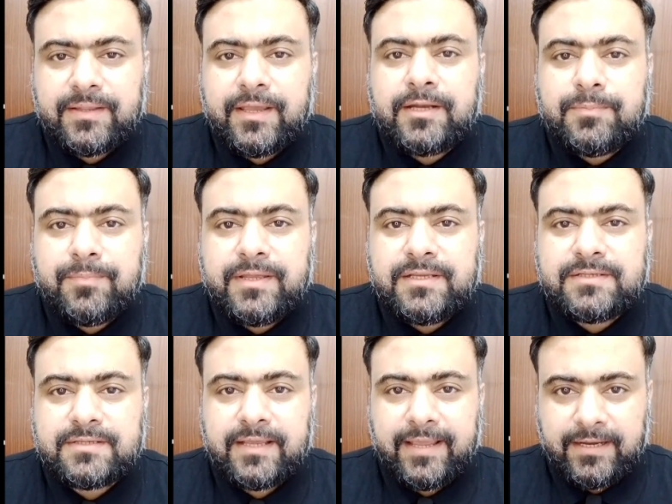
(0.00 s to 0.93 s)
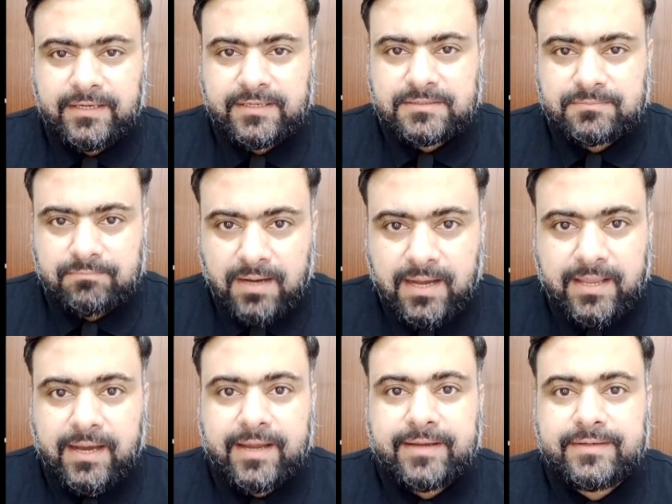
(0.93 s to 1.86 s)
it means it is my
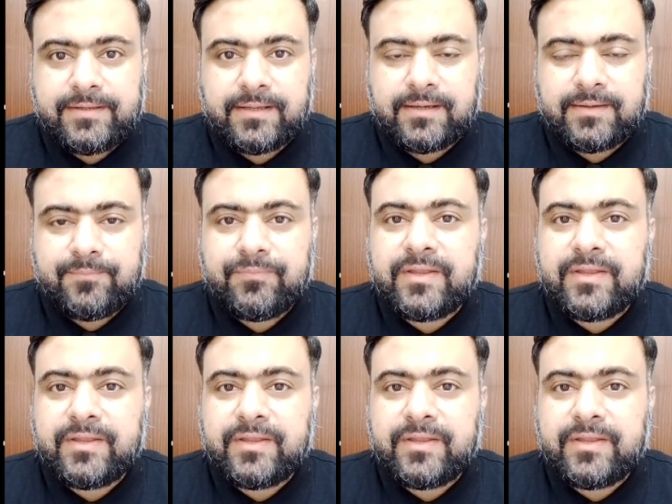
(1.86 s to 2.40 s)
idea